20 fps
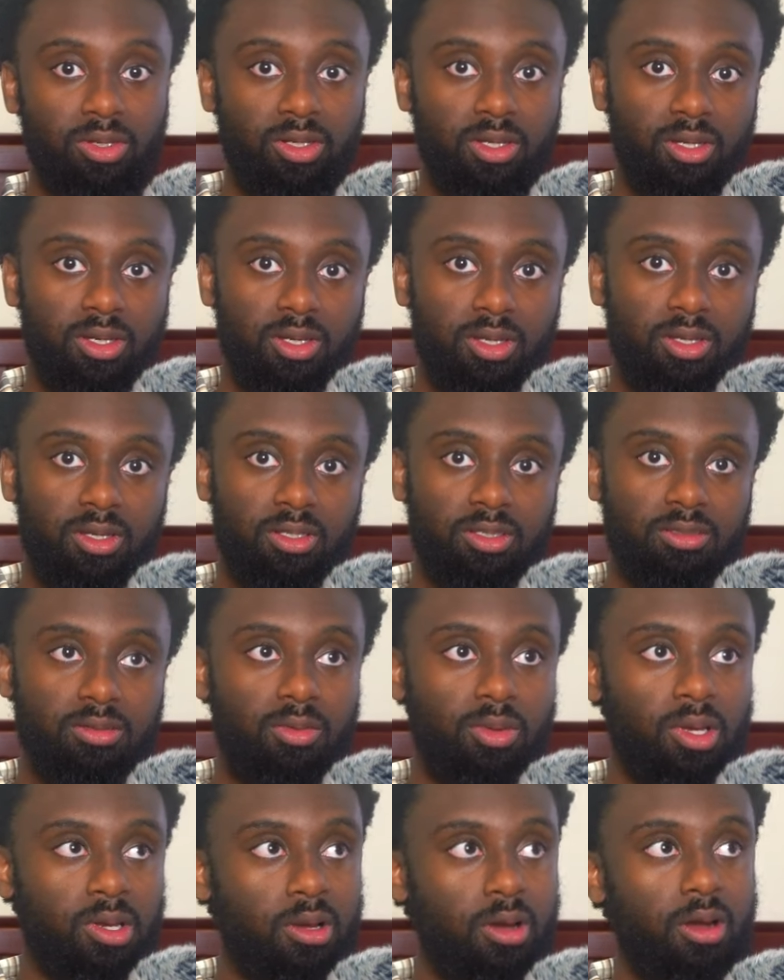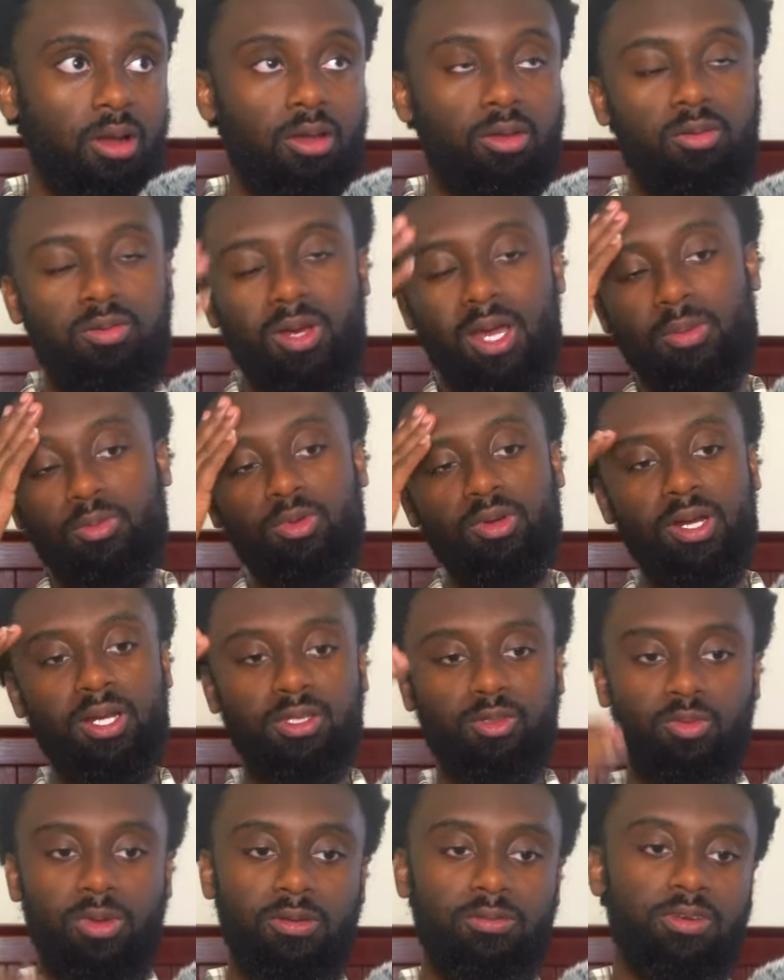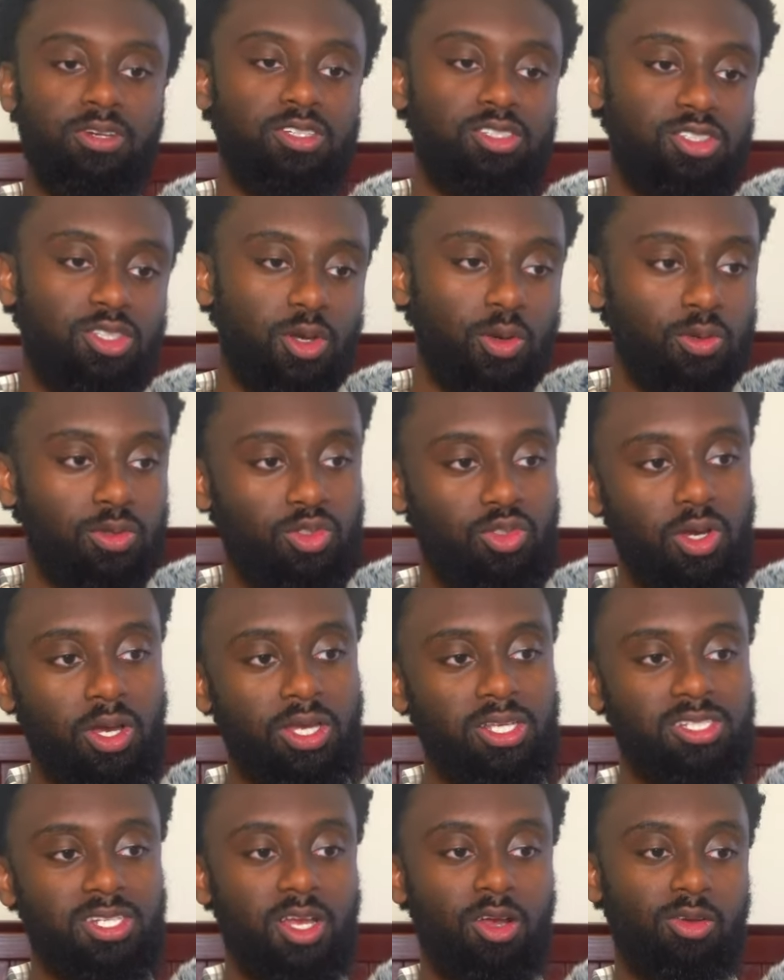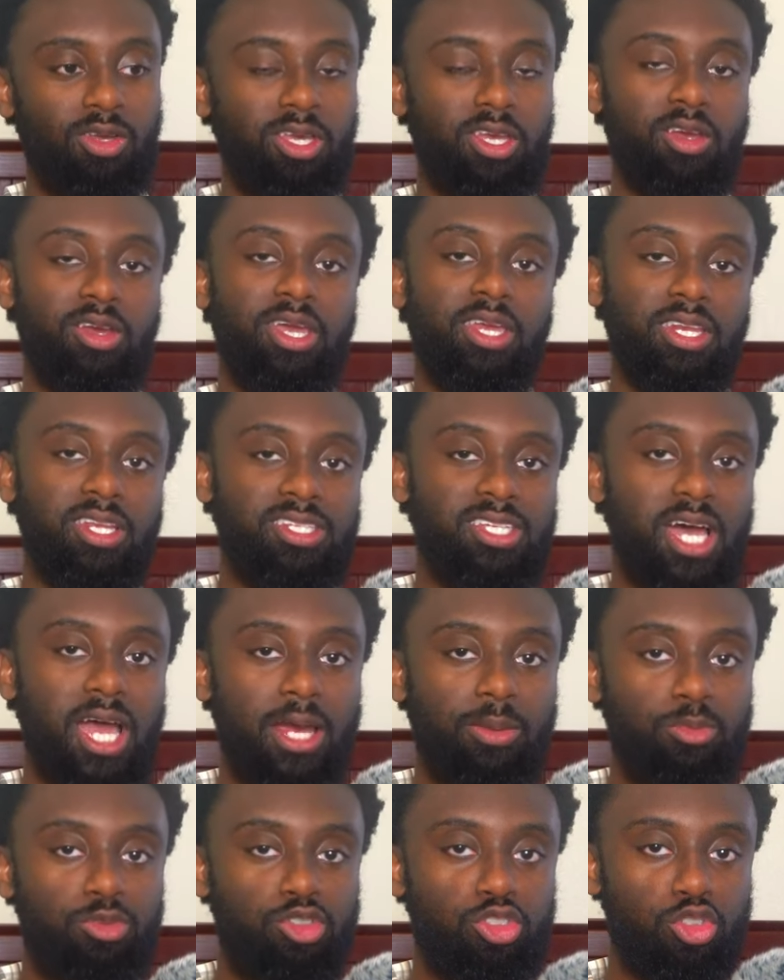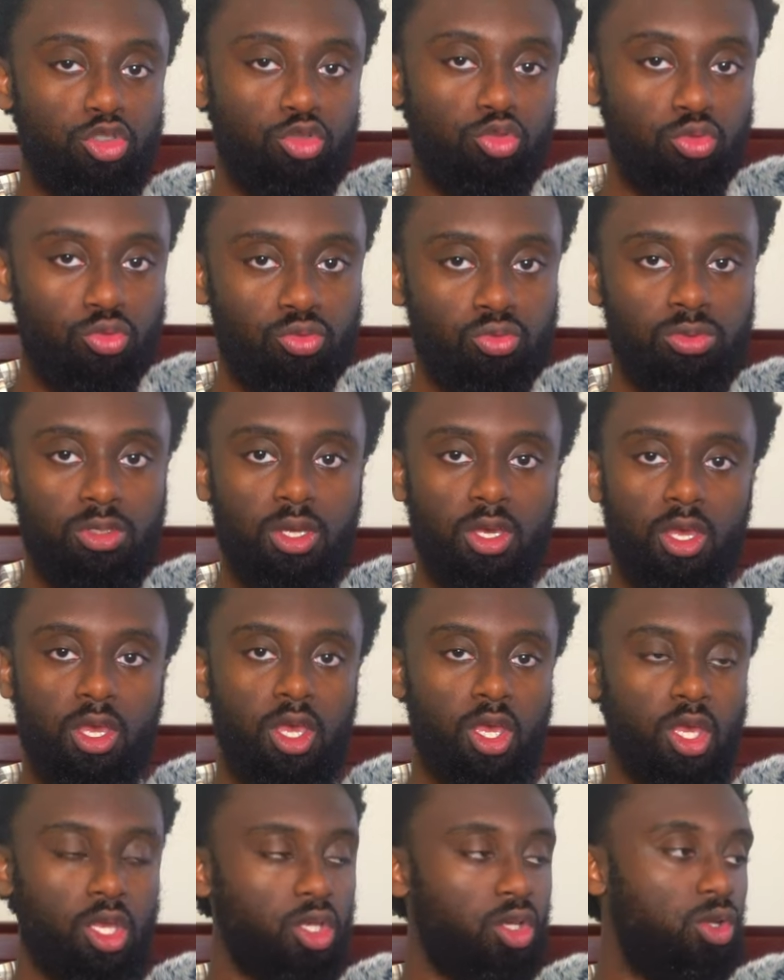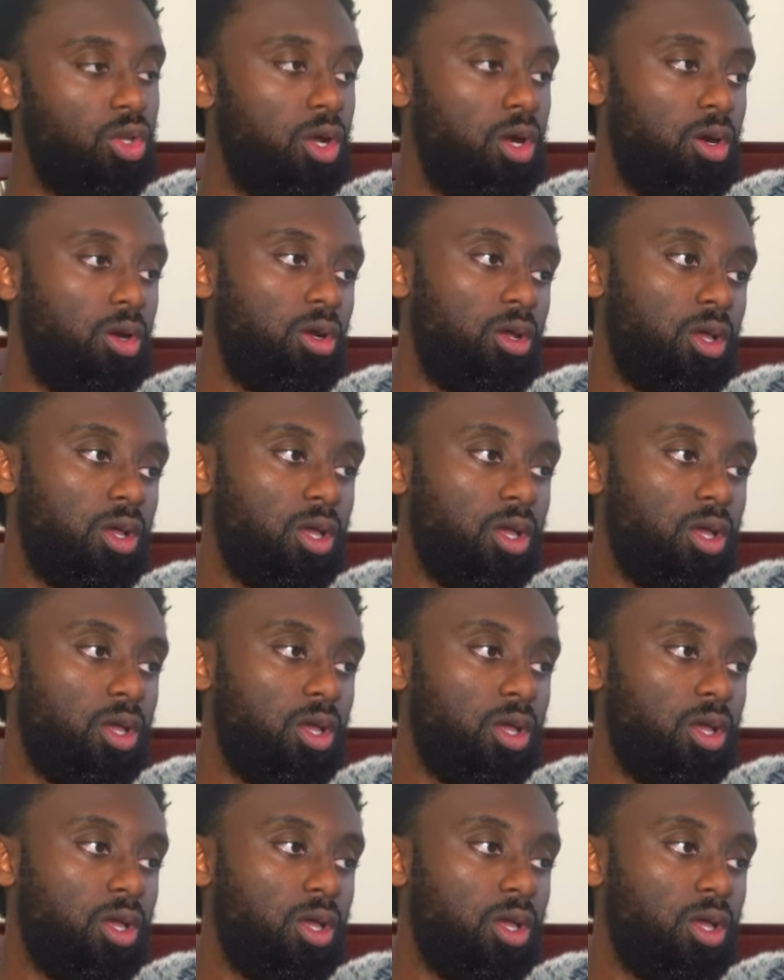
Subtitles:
So we're like, oh crap, we're going to have to wait for this tow truck. It's not going to get here anytime soon. You know,